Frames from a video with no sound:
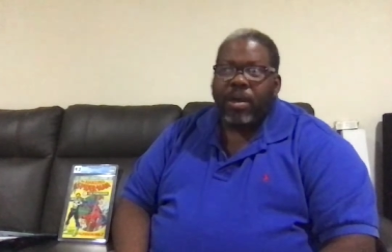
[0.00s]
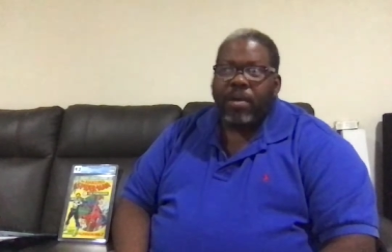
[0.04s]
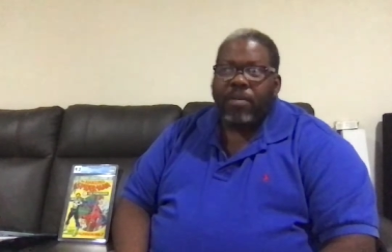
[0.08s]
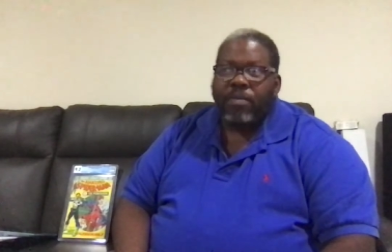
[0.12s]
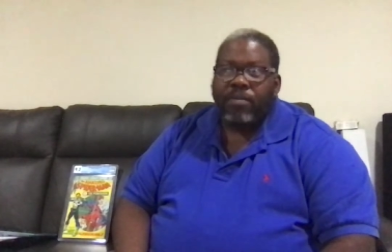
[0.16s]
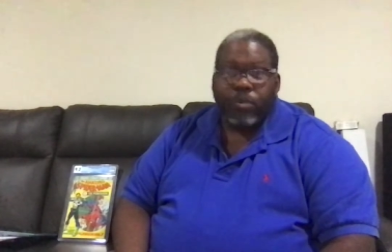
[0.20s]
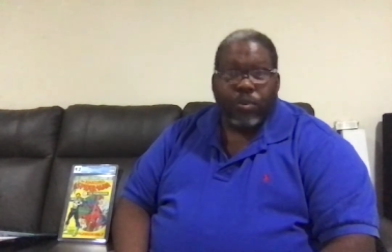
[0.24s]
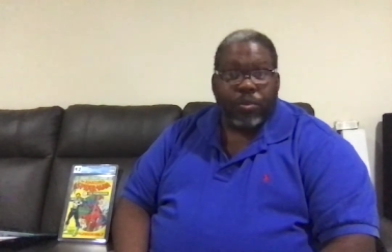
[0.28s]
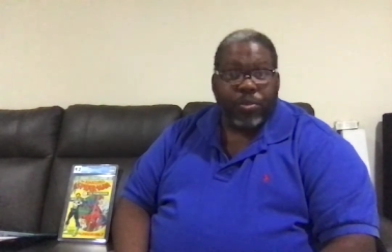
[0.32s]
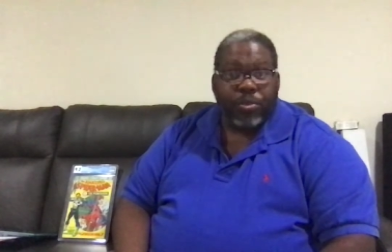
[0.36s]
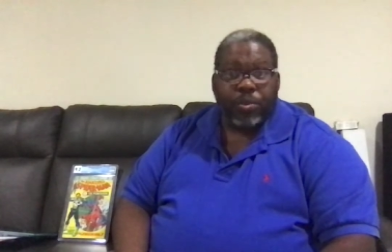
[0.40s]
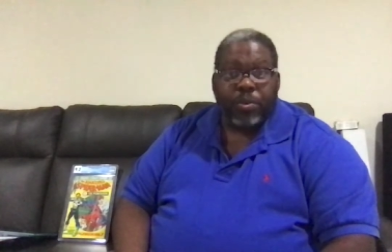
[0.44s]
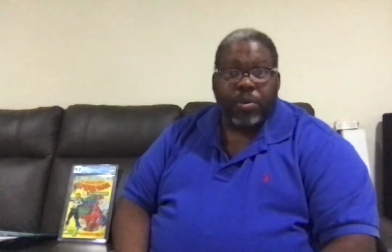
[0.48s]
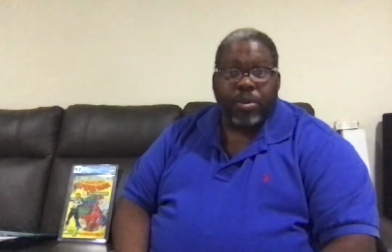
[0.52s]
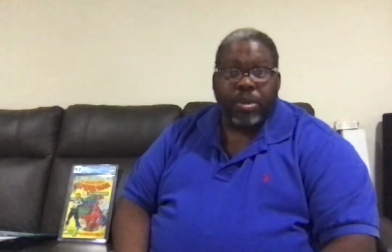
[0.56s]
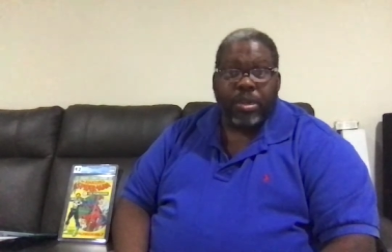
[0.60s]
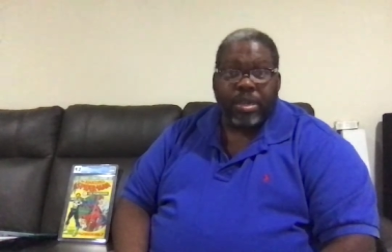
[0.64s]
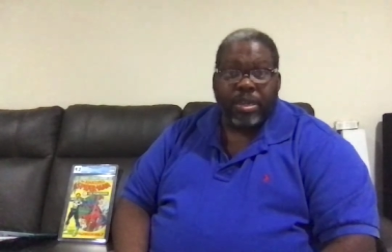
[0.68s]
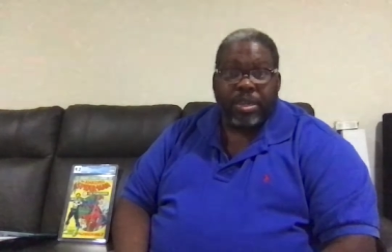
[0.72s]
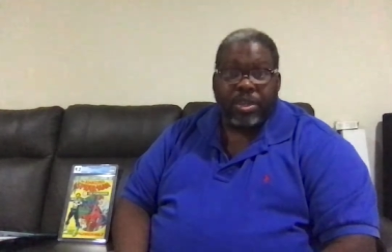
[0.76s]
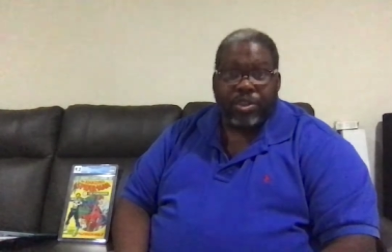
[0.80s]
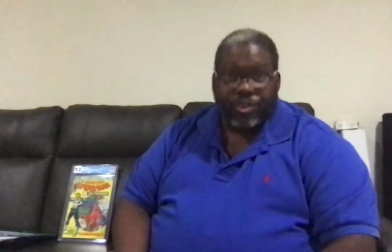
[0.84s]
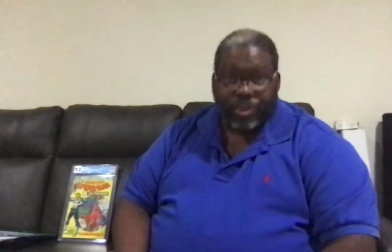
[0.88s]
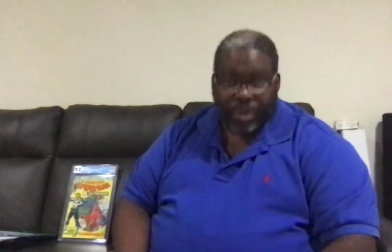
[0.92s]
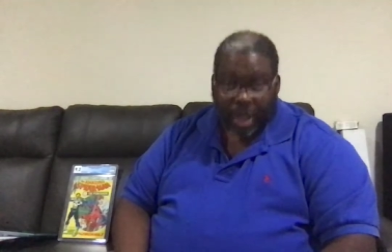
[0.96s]
for $30.
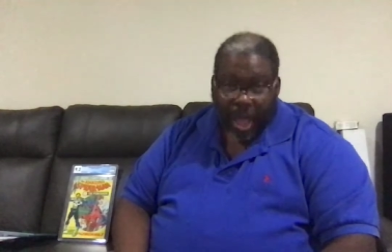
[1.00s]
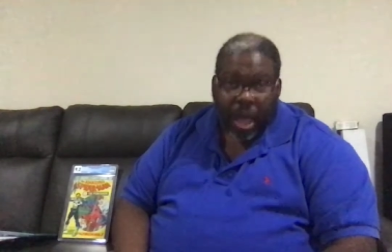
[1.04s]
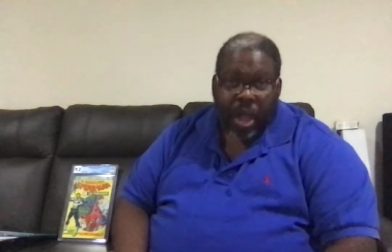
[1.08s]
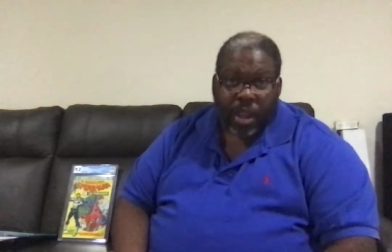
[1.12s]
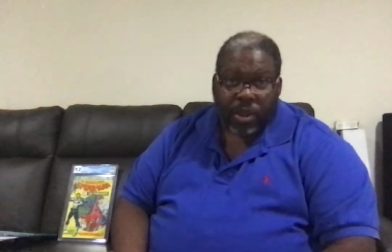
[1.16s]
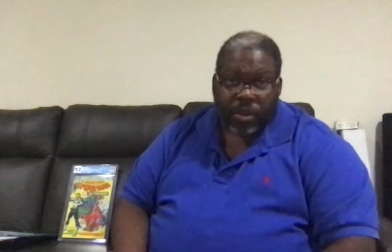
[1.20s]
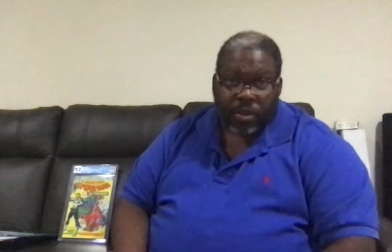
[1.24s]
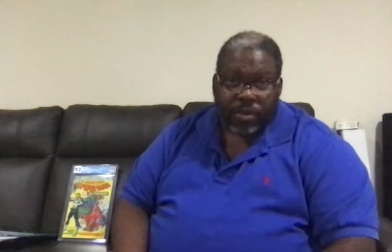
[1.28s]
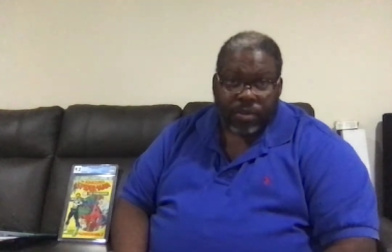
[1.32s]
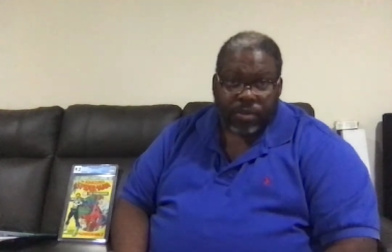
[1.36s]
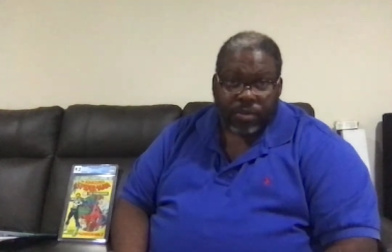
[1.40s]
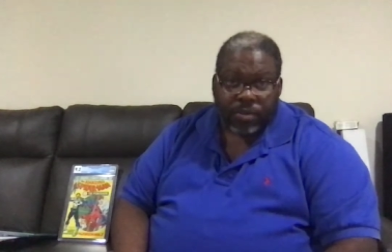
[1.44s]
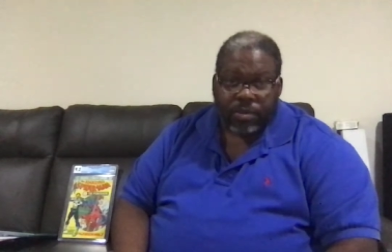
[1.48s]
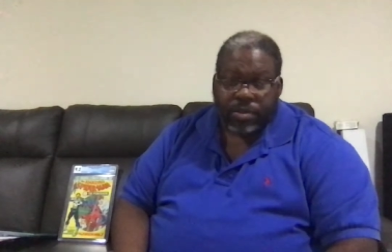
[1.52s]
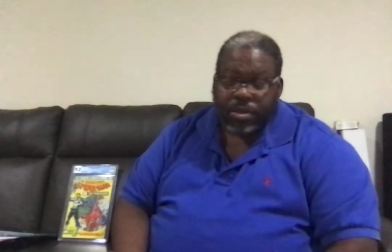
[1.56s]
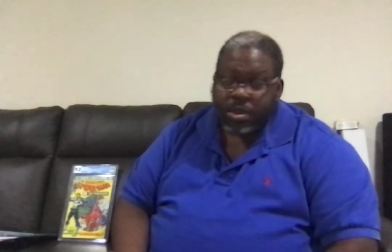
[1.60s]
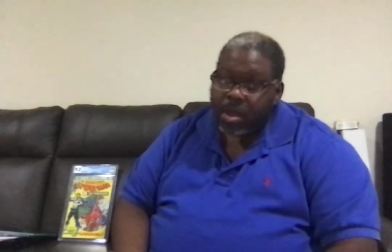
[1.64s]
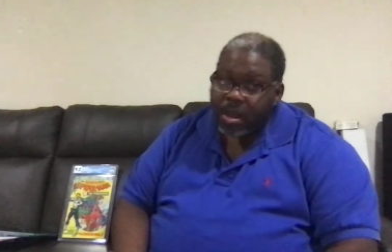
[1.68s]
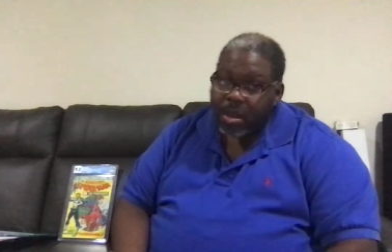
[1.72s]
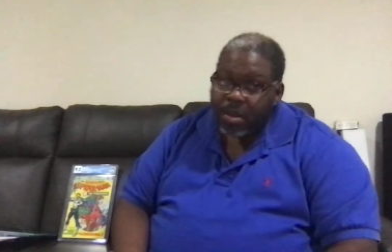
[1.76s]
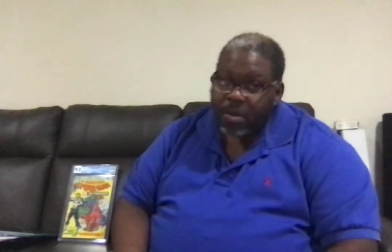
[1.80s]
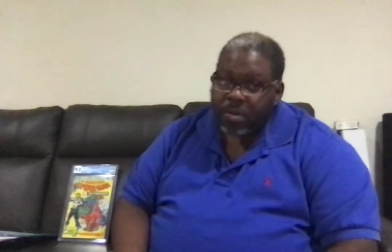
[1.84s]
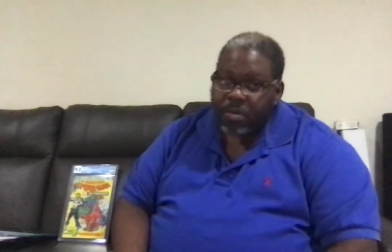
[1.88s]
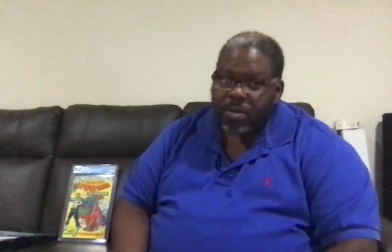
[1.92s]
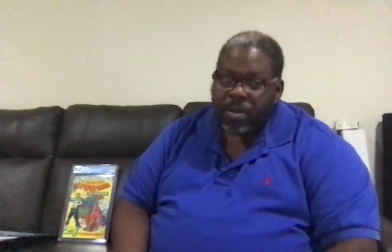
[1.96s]

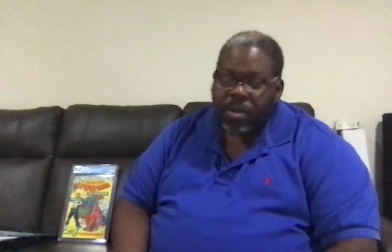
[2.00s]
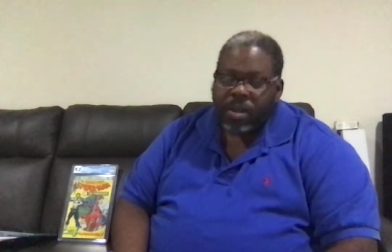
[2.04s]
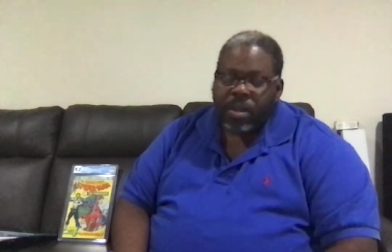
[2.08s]
No,